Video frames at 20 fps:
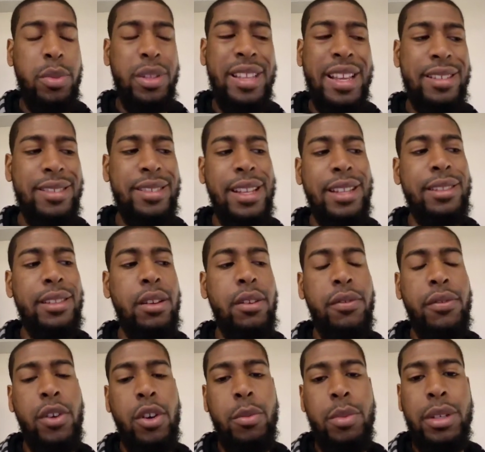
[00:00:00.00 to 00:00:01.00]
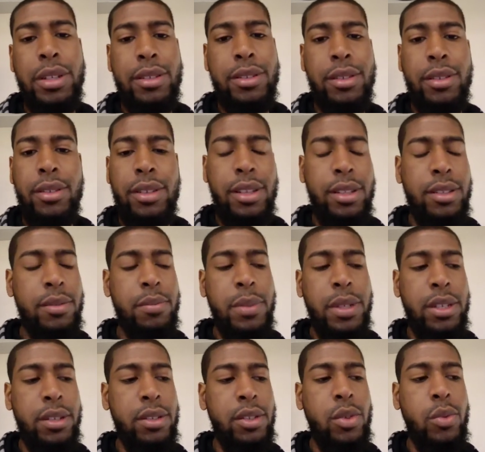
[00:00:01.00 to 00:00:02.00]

but that's not their fault because it's because